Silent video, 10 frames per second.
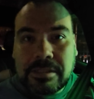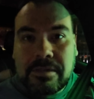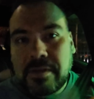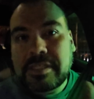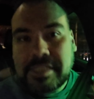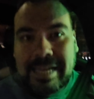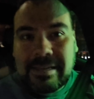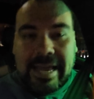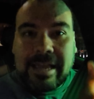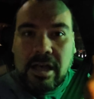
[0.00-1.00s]
So you've
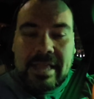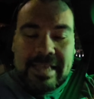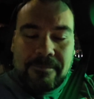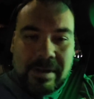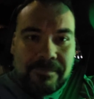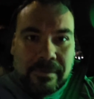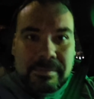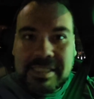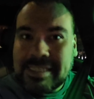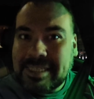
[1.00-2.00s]
seen that that went
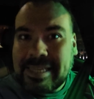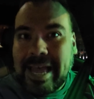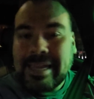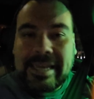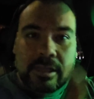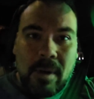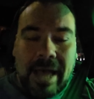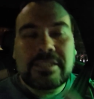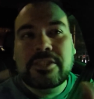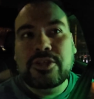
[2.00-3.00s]
from sixty-nine
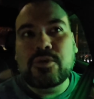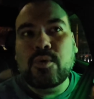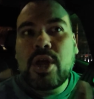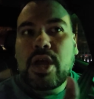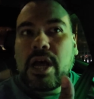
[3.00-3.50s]
kilowatts to